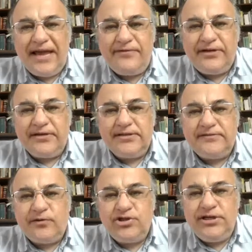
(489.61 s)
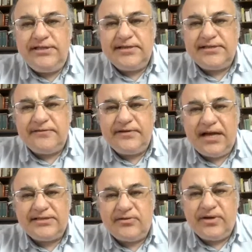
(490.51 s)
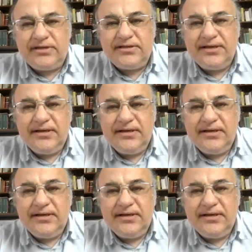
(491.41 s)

evidence for Jesus of Nazareth,